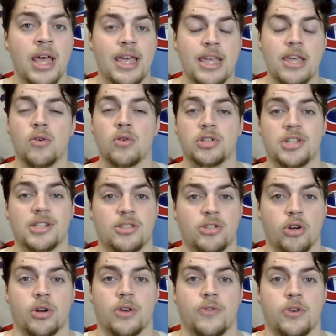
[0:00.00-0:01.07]
Igor
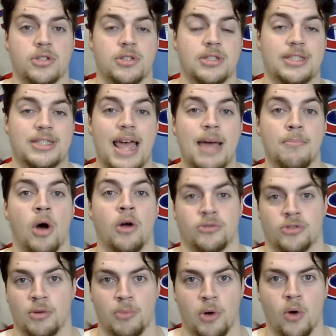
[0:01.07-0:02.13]
Shesterkin versus Sam
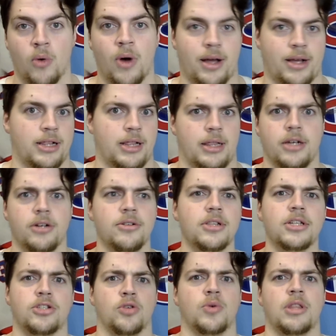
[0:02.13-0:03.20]
Montembeault,
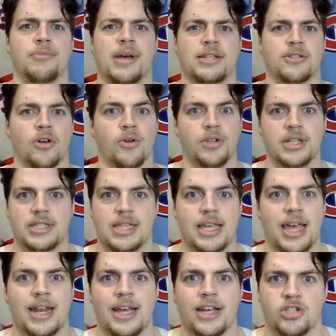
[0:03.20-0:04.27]
clearly two of the best goalies in the
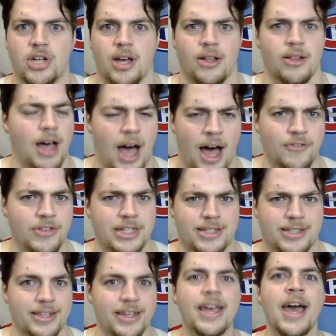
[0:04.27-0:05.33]
NHL,
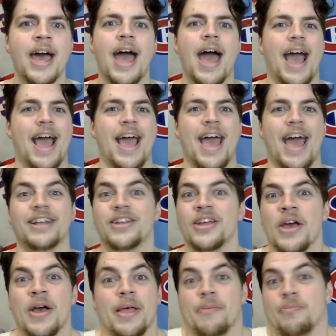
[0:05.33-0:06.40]
obviously. And
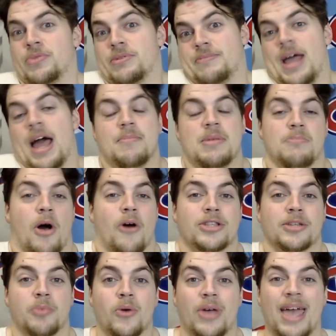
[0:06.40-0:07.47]
I mean,
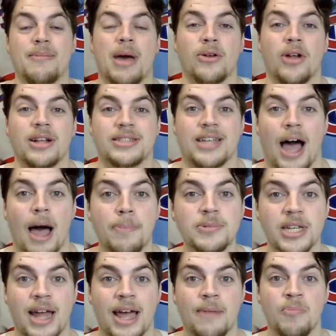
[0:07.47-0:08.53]
Montembeault came out on top
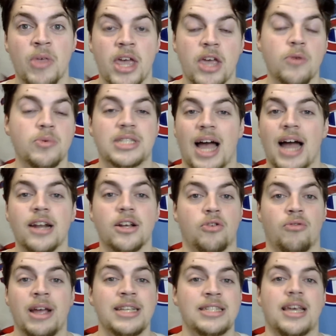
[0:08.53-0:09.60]
tonight. It was kind of
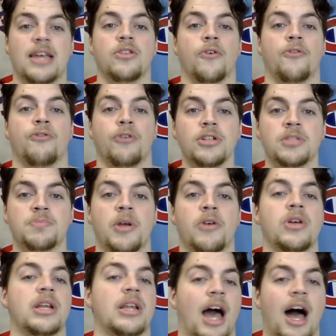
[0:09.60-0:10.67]
crazy. In the first
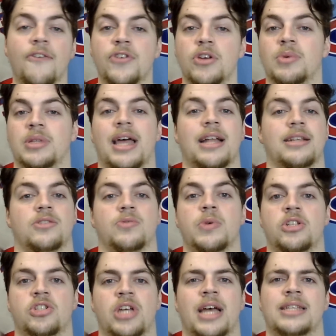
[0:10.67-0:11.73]
period, Caufield with that
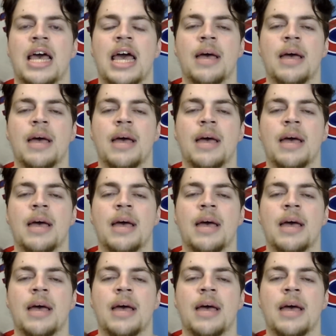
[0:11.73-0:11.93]
sweet chance.